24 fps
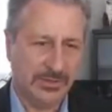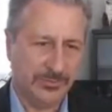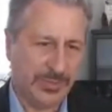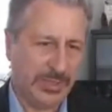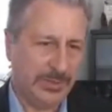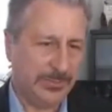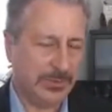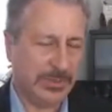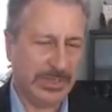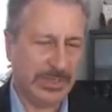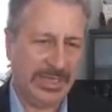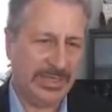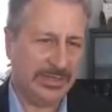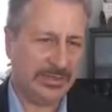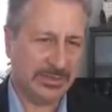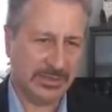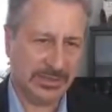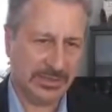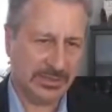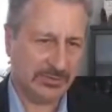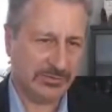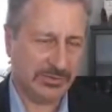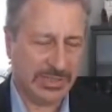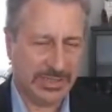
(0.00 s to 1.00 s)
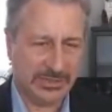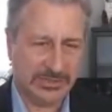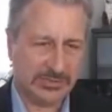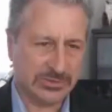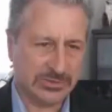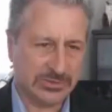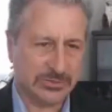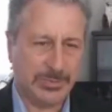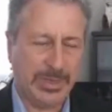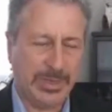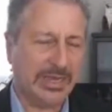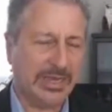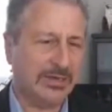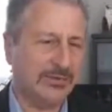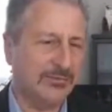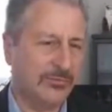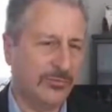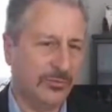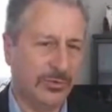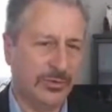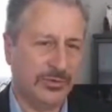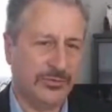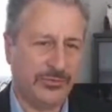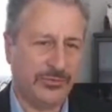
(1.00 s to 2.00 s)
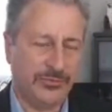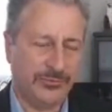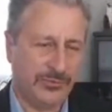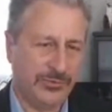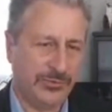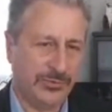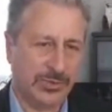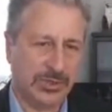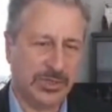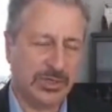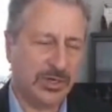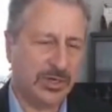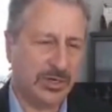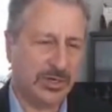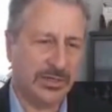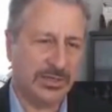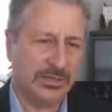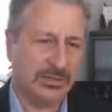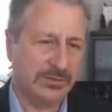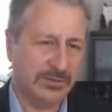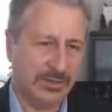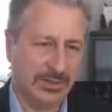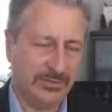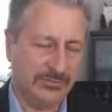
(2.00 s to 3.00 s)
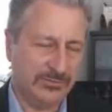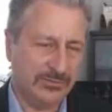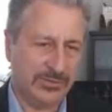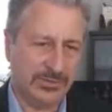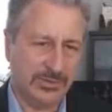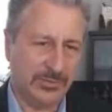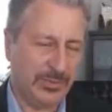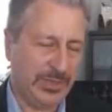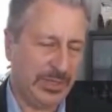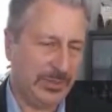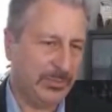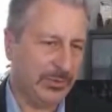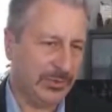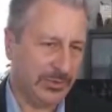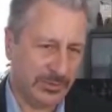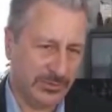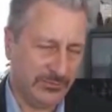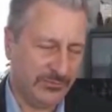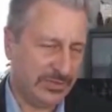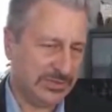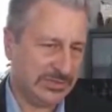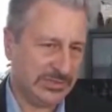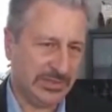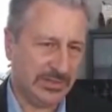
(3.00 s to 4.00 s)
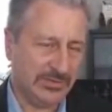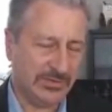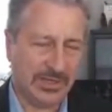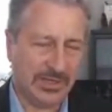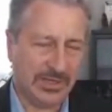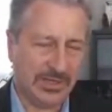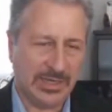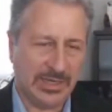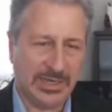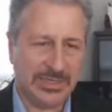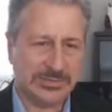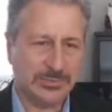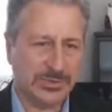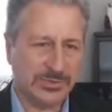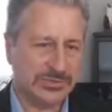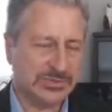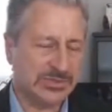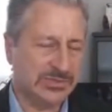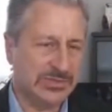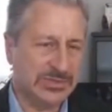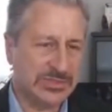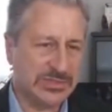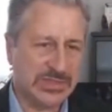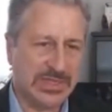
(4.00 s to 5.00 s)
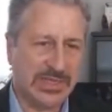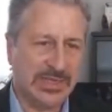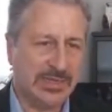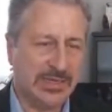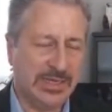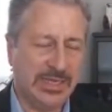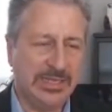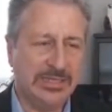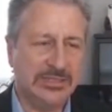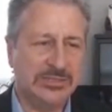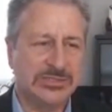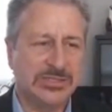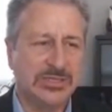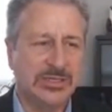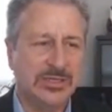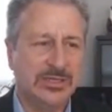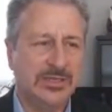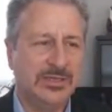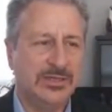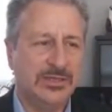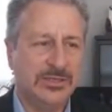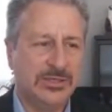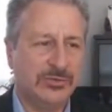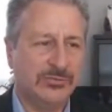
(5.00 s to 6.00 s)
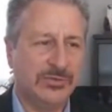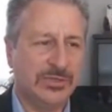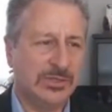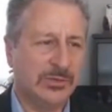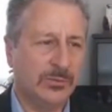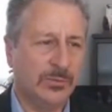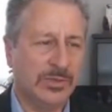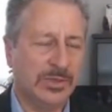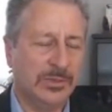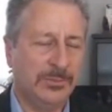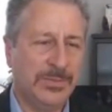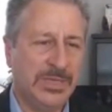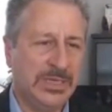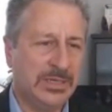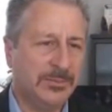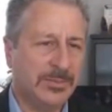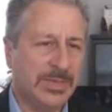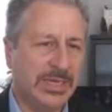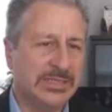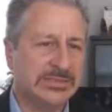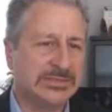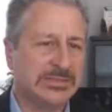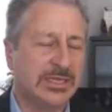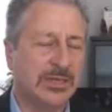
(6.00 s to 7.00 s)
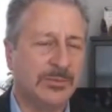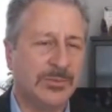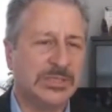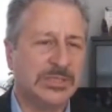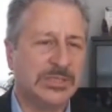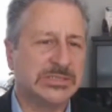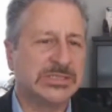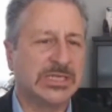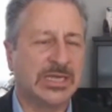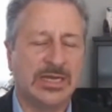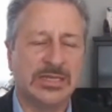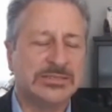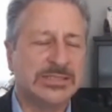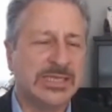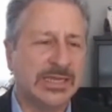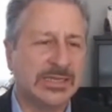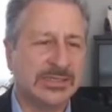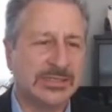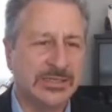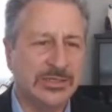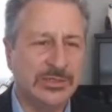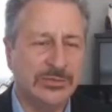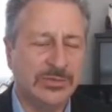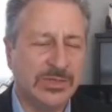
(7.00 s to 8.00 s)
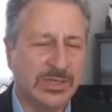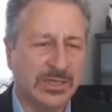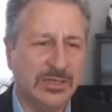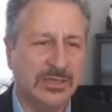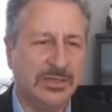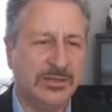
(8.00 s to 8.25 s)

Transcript: people handling credentials back and forth to a guard and to the people that are visiting the hospitals in this day and age. You really want to minimize how much contact that you